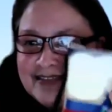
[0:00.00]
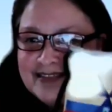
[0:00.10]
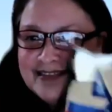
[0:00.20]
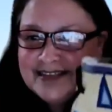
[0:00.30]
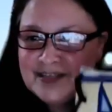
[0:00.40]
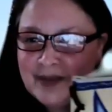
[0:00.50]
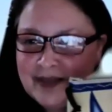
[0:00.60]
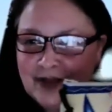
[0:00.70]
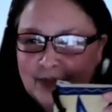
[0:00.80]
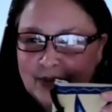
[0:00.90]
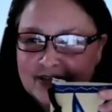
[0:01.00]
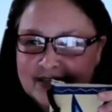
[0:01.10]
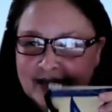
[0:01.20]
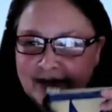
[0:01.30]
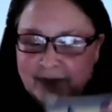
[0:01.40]
This is my little purse
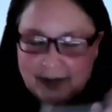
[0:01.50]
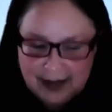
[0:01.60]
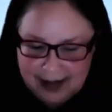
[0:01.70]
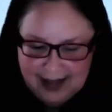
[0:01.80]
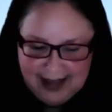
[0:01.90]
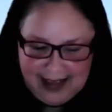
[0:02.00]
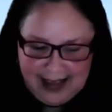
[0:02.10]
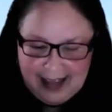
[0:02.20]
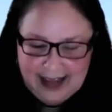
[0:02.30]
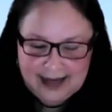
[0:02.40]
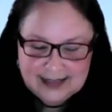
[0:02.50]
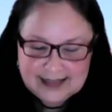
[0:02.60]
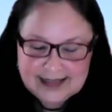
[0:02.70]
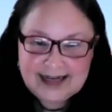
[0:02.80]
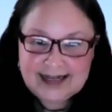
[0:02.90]
here. And
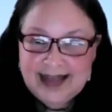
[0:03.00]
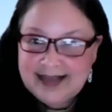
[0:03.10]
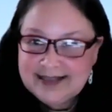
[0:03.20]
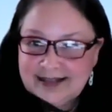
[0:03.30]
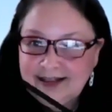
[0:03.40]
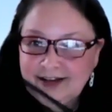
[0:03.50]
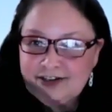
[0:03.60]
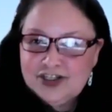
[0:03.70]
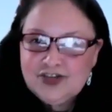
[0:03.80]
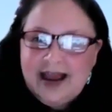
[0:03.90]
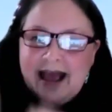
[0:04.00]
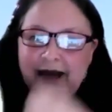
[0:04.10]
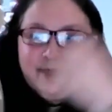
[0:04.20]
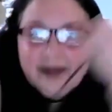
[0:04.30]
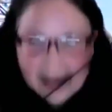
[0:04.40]
it has a little
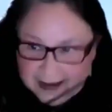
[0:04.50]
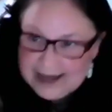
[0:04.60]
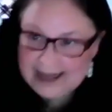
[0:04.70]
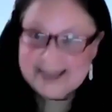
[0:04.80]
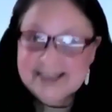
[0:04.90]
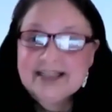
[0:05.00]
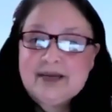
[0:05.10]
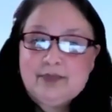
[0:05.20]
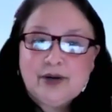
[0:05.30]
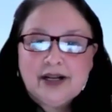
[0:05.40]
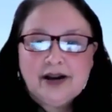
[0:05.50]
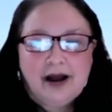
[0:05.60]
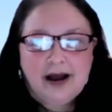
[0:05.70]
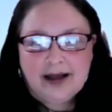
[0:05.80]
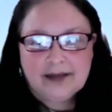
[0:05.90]
strap. I can easily put it
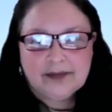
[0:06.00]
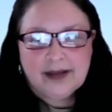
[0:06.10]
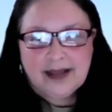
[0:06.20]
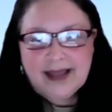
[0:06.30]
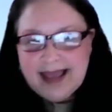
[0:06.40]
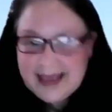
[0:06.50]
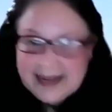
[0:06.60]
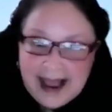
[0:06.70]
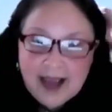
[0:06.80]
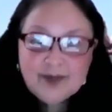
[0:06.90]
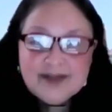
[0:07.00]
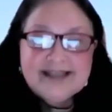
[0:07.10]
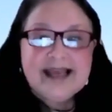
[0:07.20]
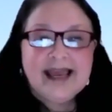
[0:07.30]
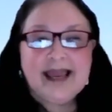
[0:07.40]
on. And I would
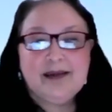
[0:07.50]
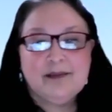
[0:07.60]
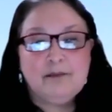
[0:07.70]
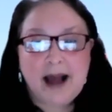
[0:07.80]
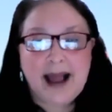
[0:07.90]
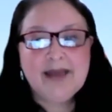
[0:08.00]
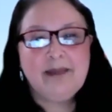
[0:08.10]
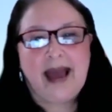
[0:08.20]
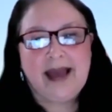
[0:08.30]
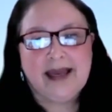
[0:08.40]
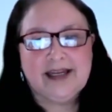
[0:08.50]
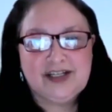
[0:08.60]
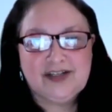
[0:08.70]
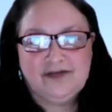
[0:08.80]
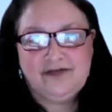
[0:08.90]
say my
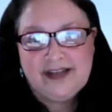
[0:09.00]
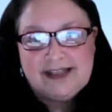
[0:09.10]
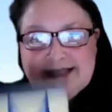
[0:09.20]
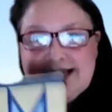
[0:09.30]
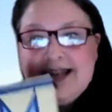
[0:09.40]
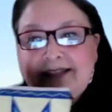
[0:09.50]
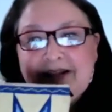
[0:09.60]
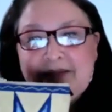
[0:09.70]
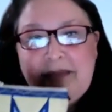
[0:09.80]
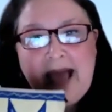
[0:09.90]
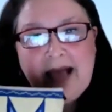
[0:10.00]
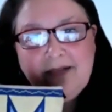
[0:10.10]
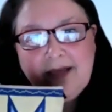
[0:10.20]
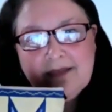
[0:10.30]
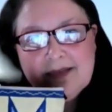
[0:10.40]
baggage fits in a little bag
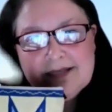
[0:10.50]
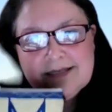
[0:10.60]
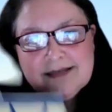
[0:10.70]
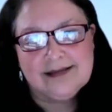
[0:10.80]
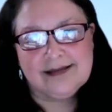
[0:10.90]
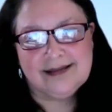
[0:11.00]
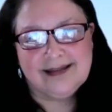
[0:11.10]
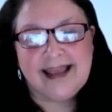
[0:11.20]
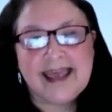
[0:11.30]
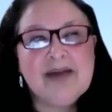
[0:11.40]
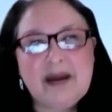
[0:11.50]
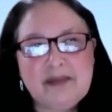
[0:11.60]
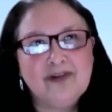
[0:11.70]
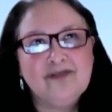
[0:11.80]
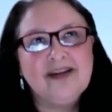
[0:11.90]
like this. Like, am I
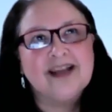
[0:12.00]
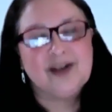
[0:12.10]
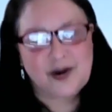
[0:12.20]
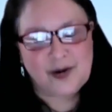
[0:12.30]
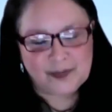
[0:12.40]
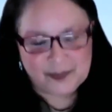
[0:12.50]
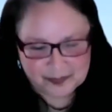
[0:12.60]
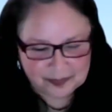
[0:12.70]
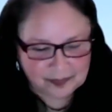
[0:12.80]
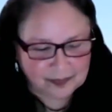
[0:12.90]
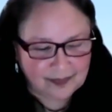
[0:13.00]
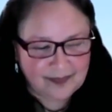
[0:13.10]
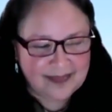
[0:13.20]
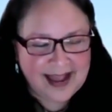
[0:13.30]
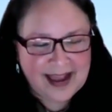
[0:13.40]
perfect? No.
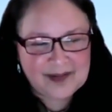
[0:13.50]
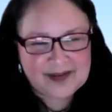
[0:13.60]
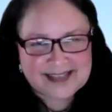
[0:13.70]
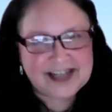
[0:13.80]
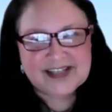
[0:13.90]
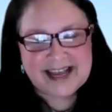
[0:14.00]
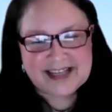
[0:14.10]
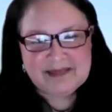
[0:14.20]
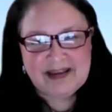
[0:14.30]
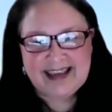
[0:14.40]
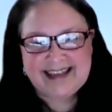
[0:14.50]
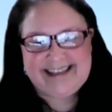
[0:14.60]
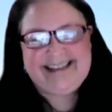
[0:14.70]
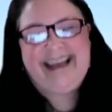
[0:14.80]
I always say, just ask my kids.